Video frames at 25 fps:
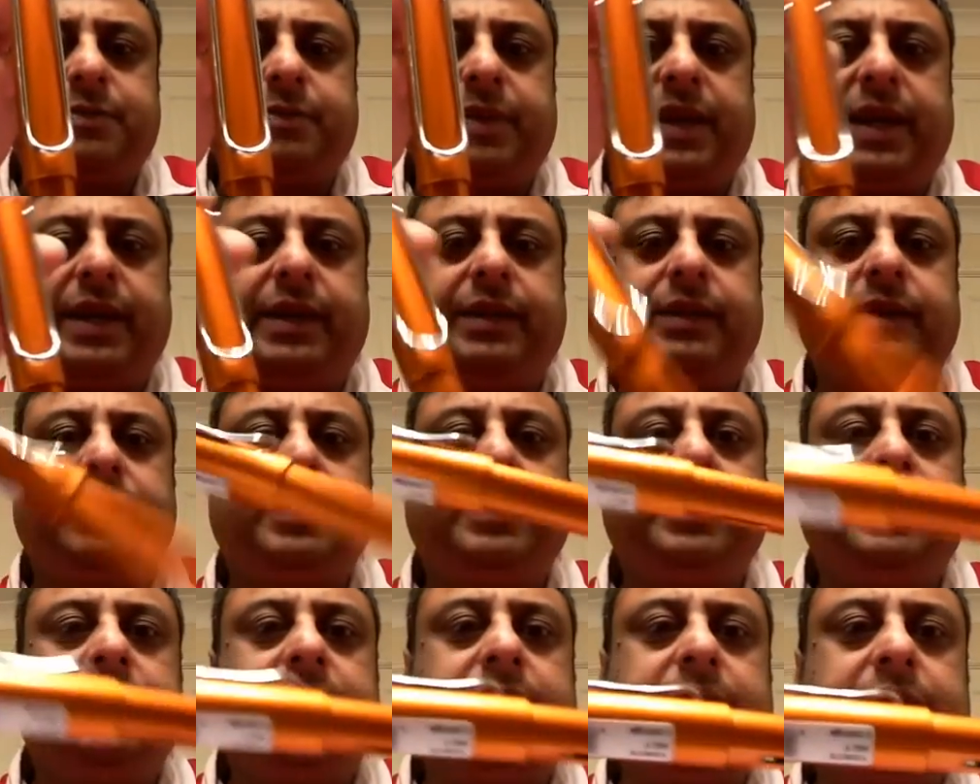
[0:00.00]

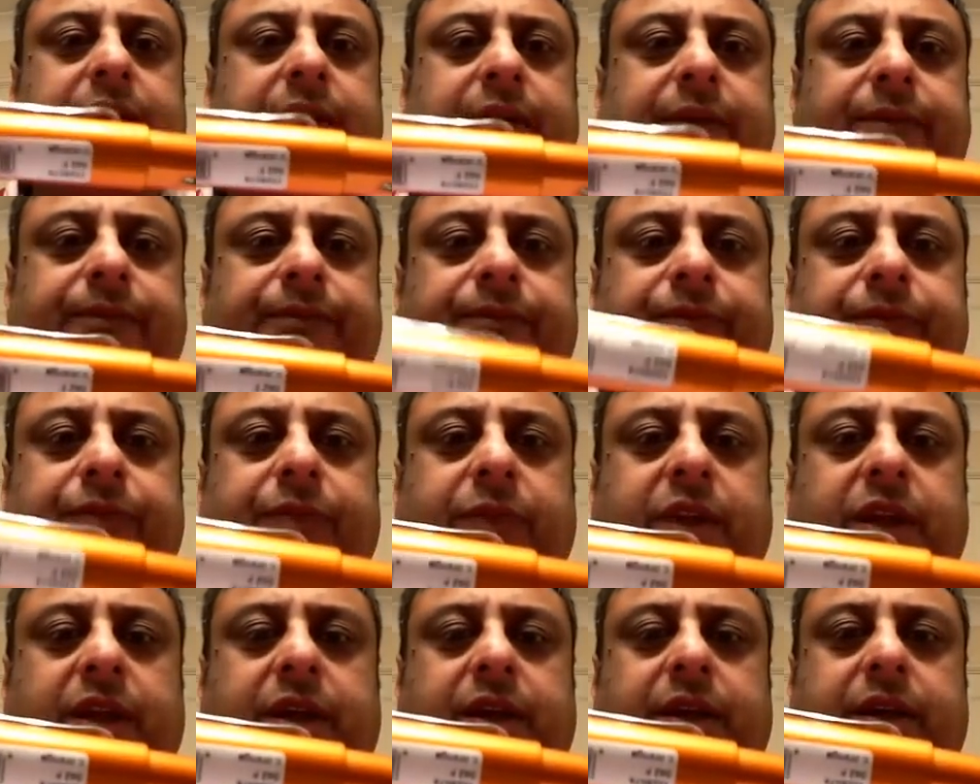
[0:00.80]
pen
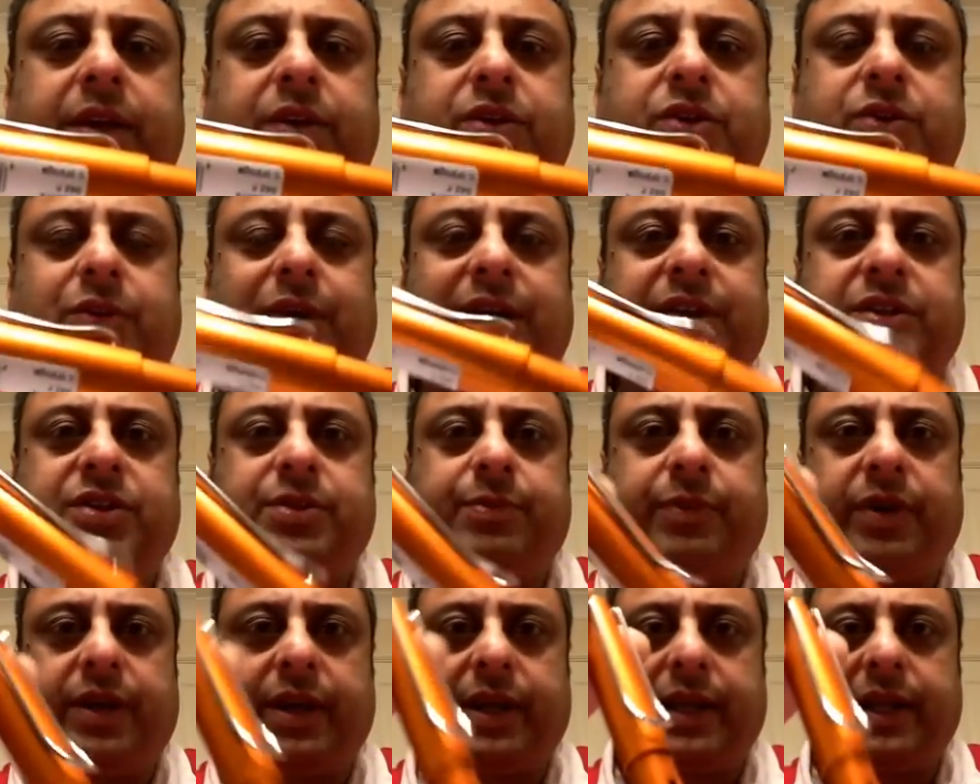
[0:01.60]
to add
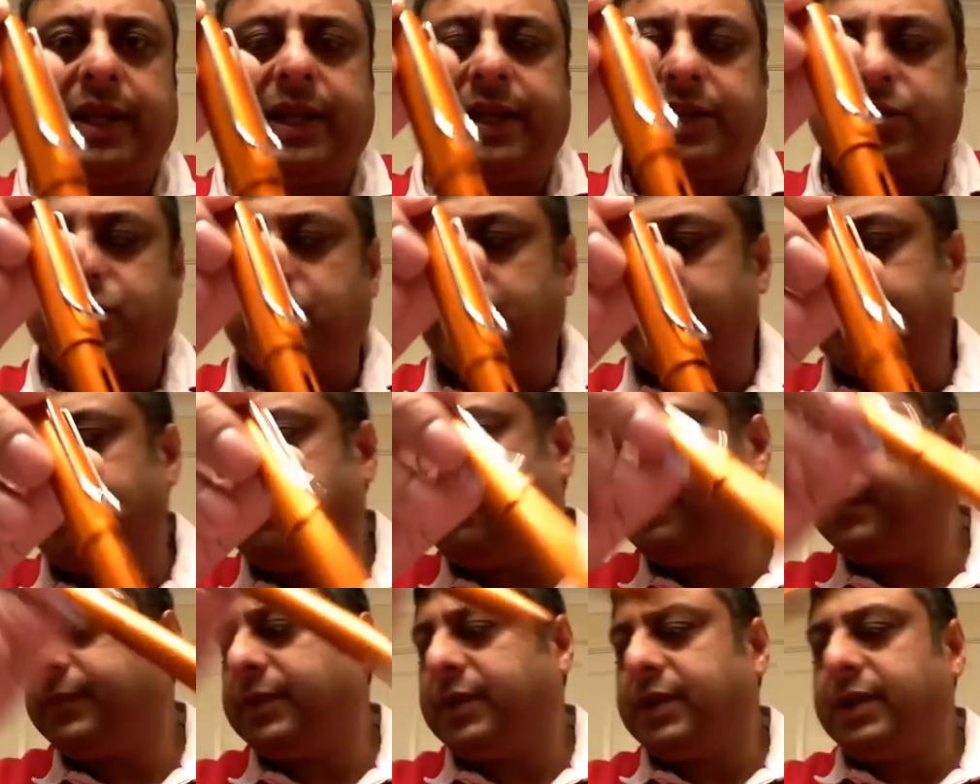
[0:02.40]
to my collection.
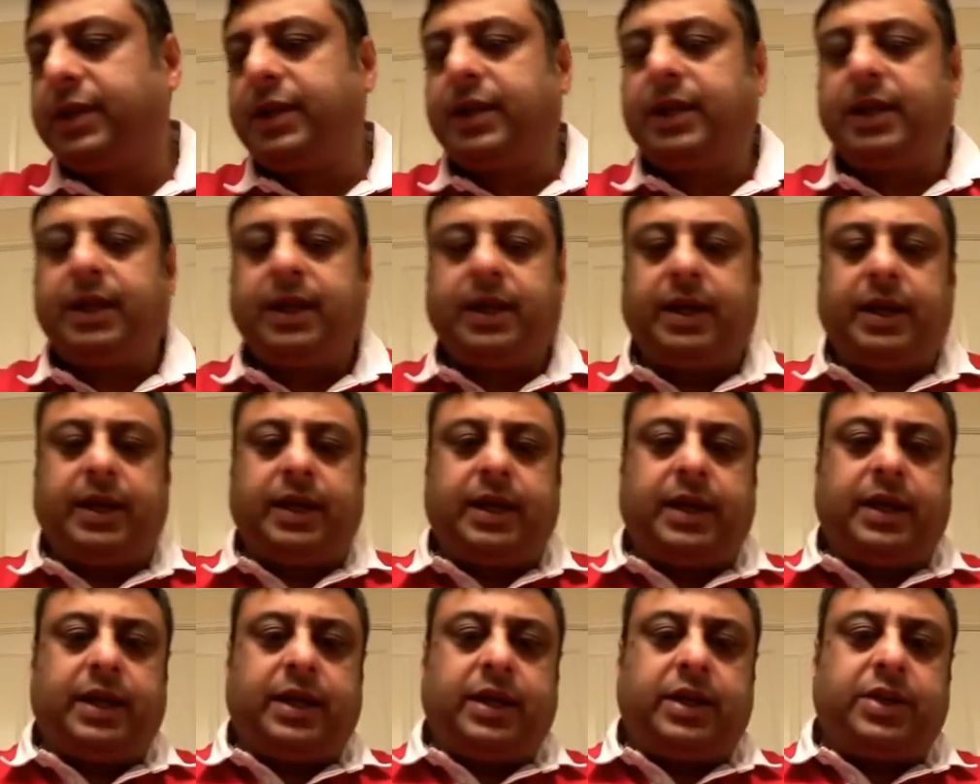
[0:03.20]

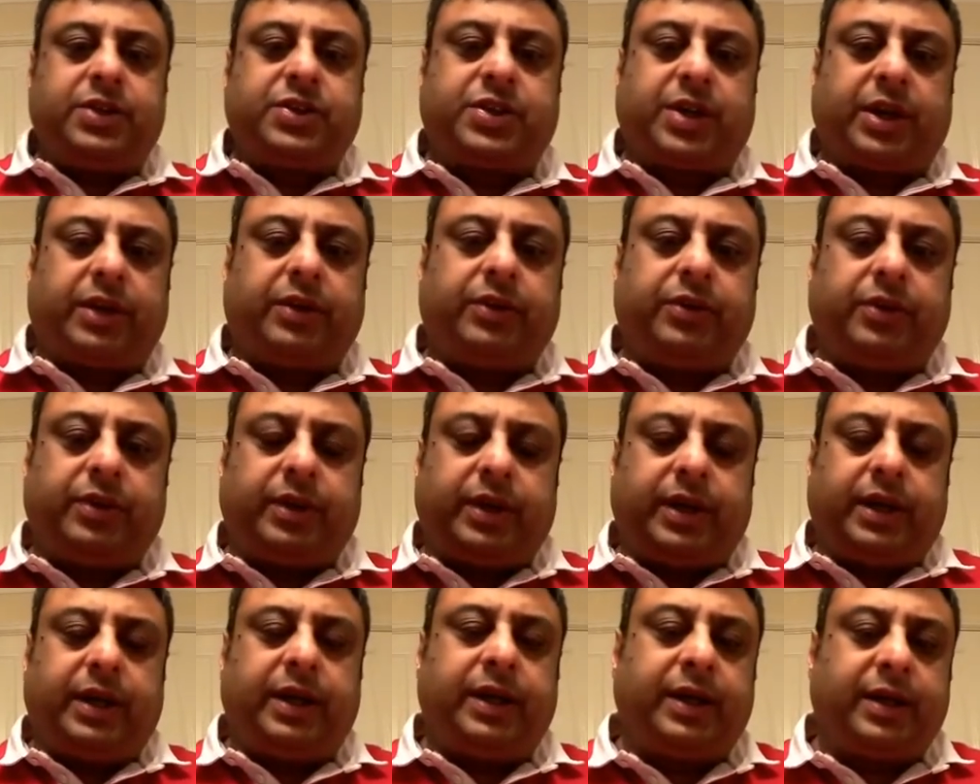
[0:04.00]
So,
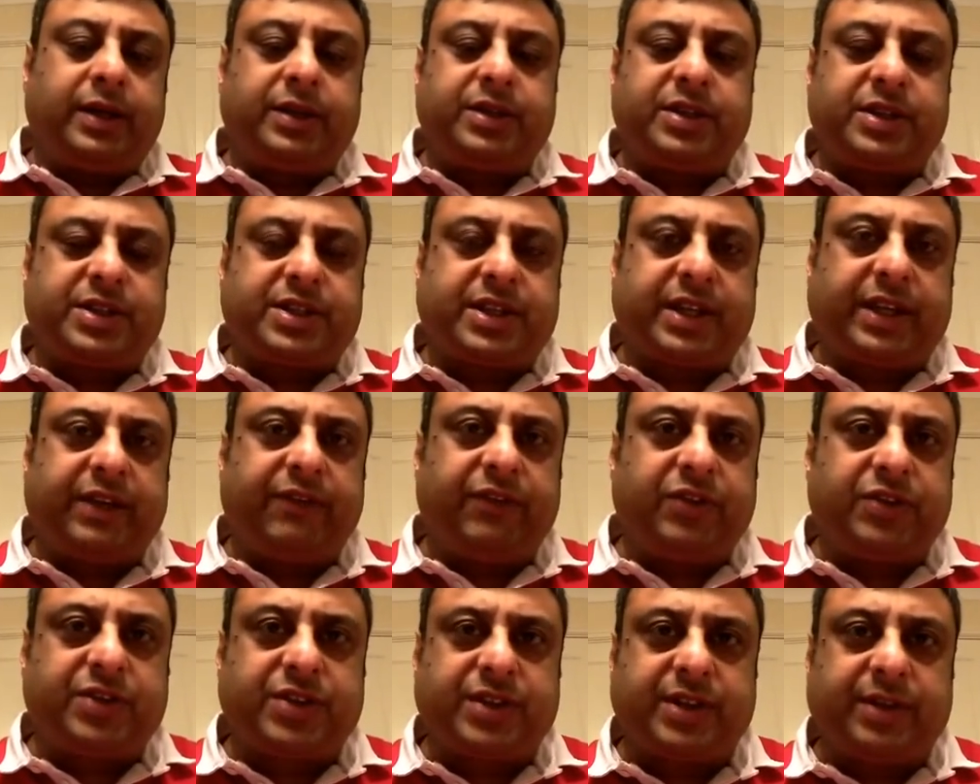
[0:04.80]
just to
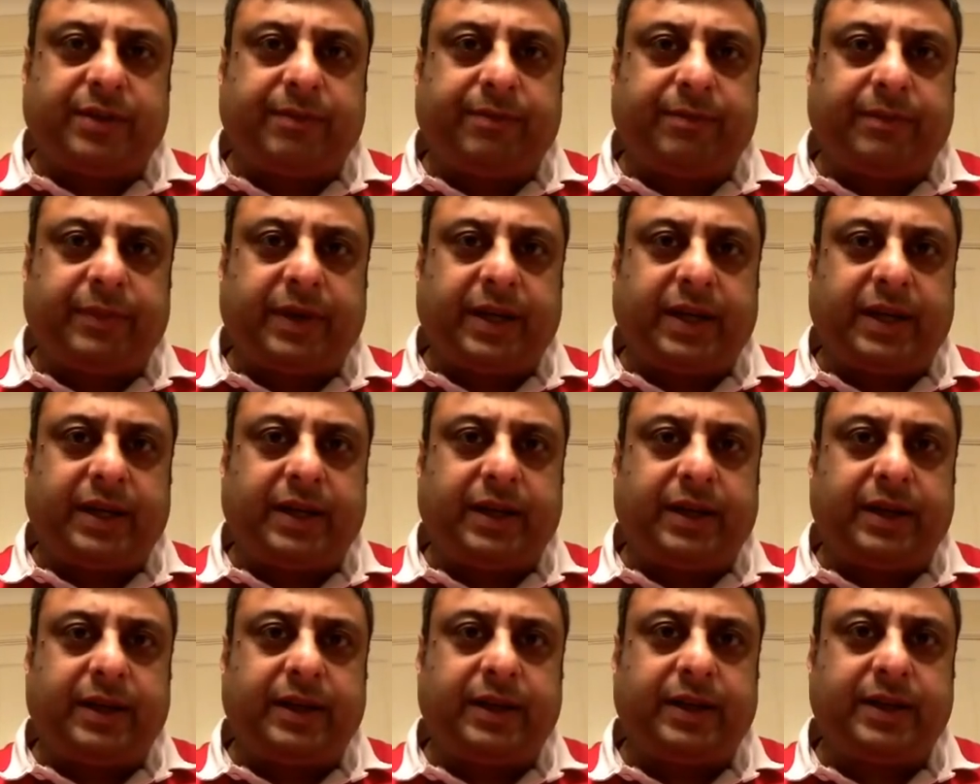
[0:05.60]
give you some
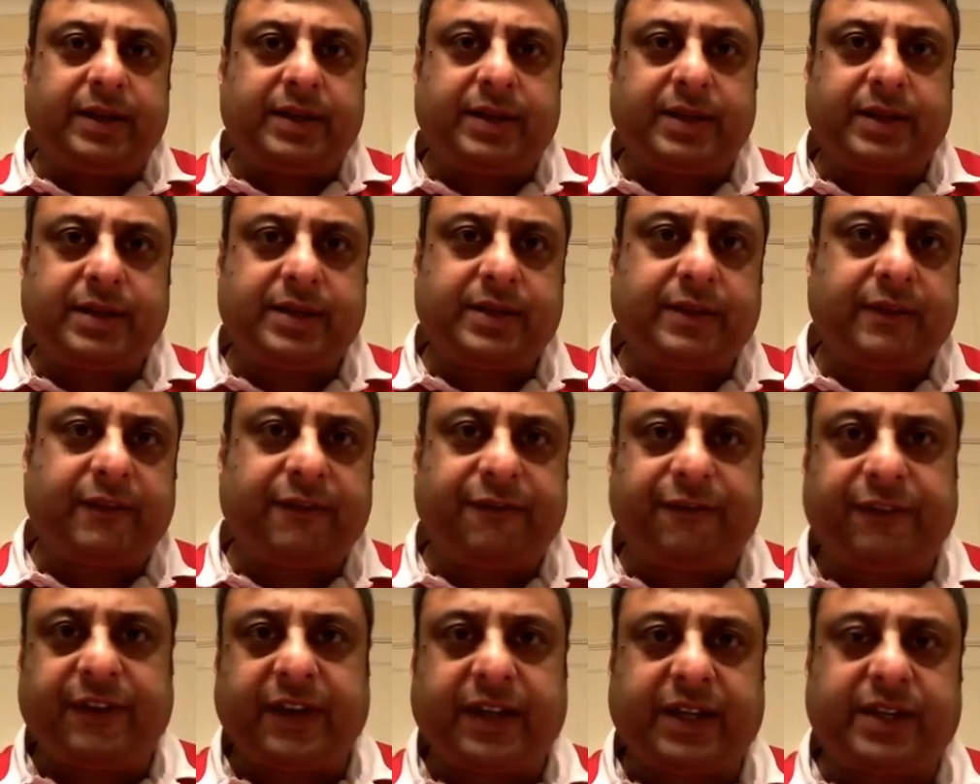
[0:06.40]

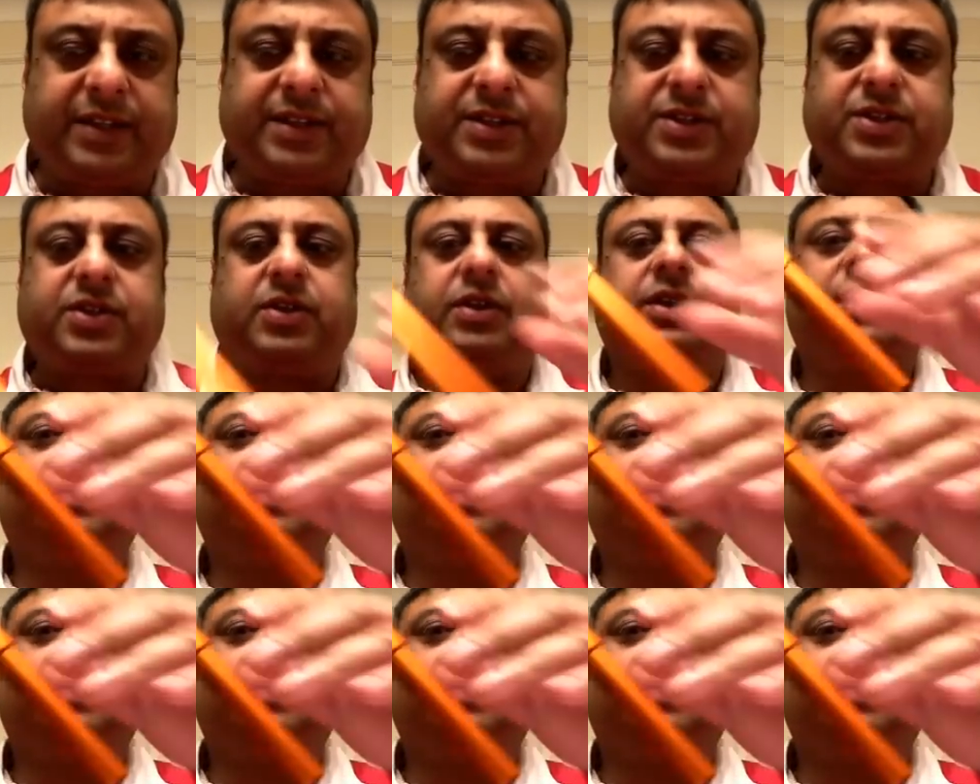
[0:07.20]
figures on